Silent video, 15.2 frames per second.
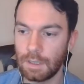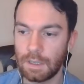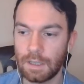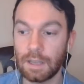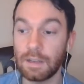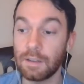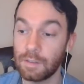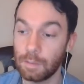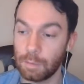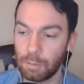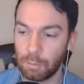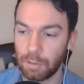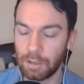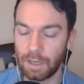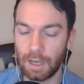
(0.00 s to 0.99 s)
It is a
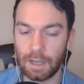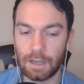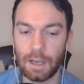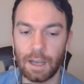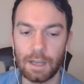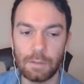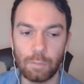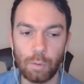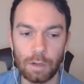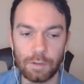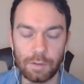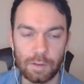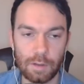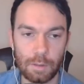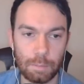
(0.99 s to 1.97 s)
bit weird. And
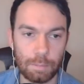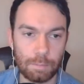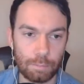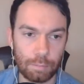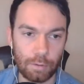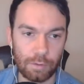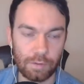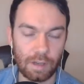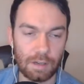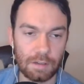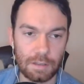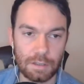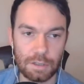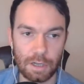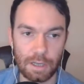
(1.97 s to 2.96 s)
what's the
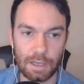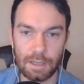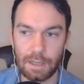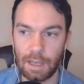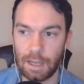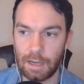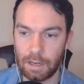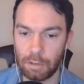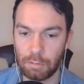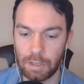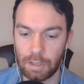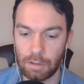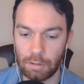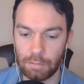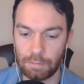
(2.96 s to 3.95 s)
percentage in that
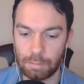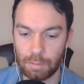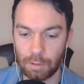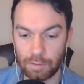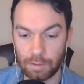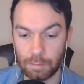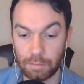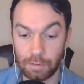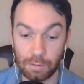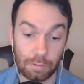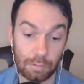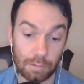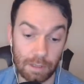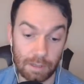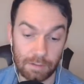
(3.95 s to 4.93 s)
area of Muslim
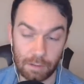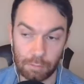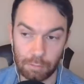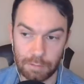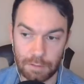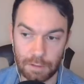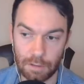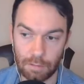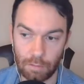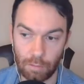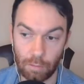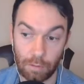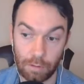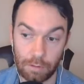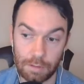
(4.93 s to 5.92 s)
to, let's say, Christian
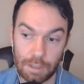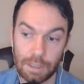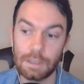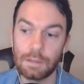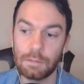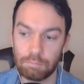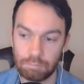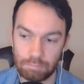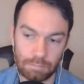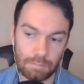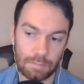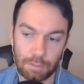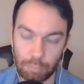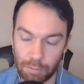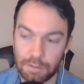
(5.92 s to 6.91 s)
or
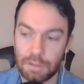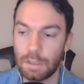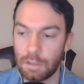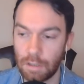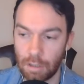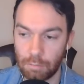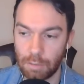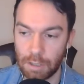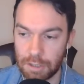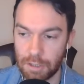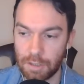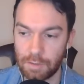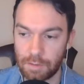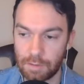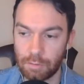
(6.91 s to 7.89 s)
Christian
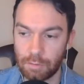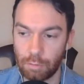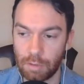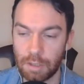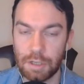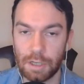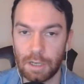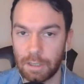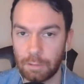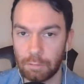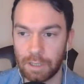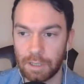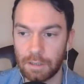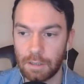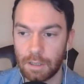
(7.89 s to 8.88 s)
non-religious, traditionally
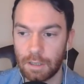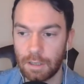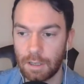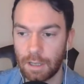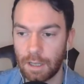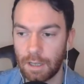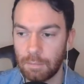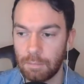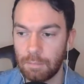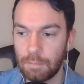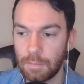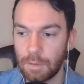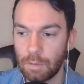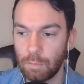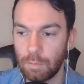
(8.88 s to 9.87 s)
Greek? I don't
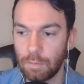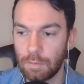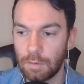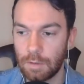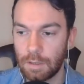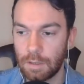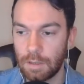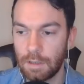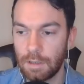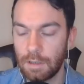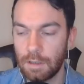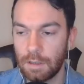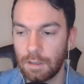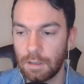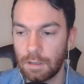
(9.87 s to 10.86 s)
want to make a guess on
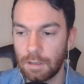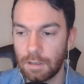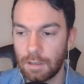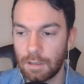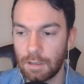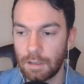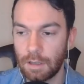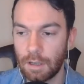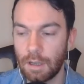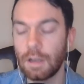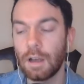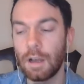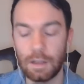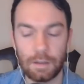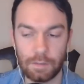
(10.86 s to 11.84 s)
that. I haven't
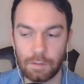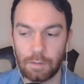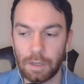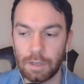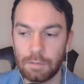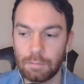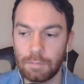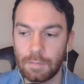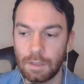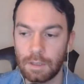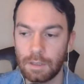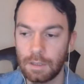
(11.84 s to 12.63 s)
researched it about it.